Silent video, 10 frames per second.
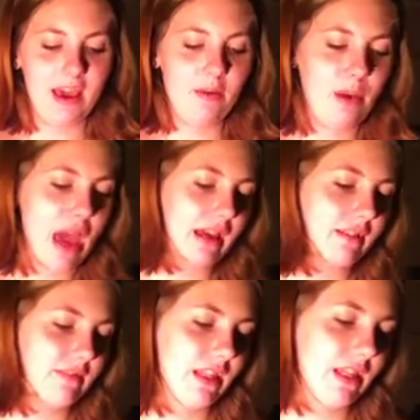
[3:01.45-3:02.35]
a pack
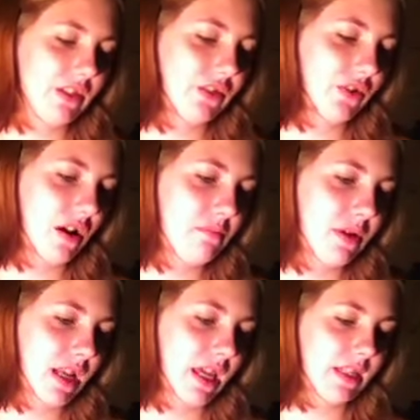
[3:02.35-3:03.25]
of these Scrub
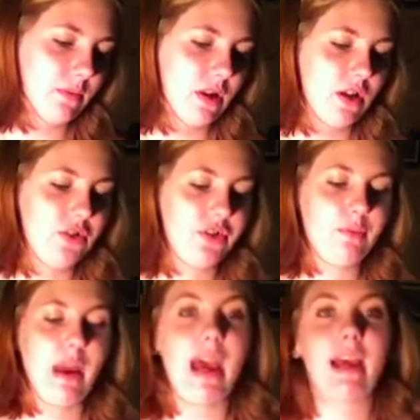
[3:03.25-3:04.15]
Buddies
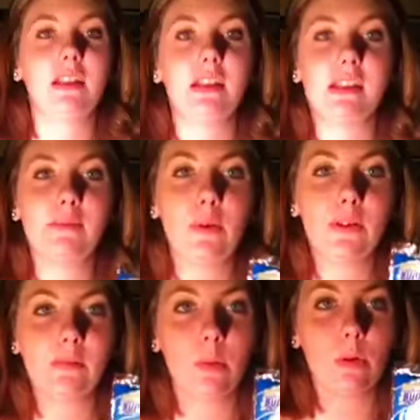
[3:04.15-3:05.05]
100 pack
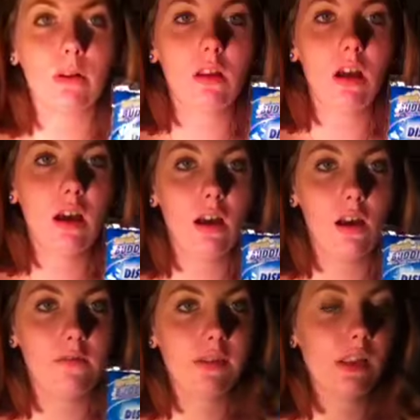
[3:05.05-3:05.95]
disposable
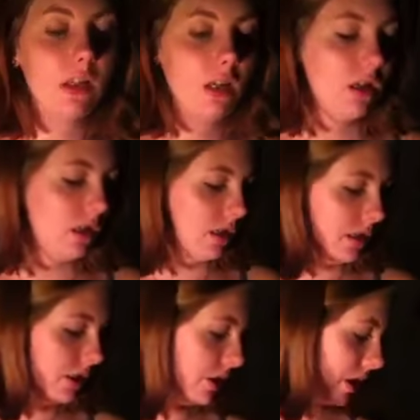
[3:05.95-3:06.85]
gloves
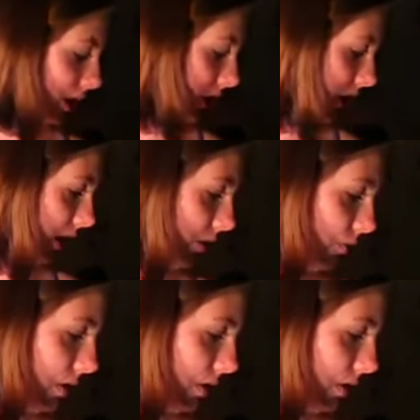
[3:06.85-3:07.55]
to clean